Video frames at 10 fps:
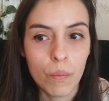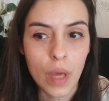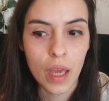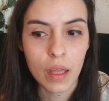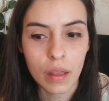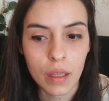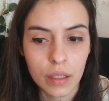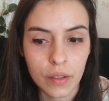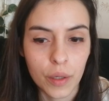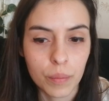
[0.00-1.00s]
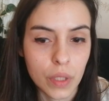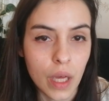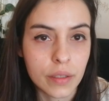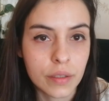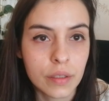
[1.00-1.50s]
bathe in their
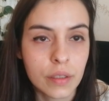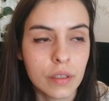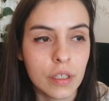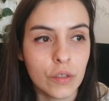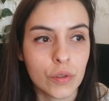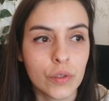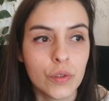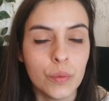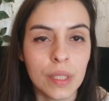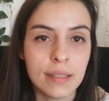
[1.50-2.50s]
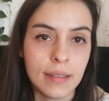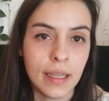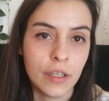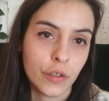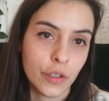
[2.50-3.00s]
blood in order to
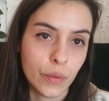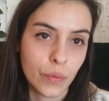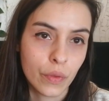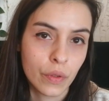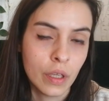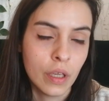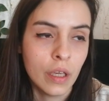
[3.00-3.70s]
maintain her youth.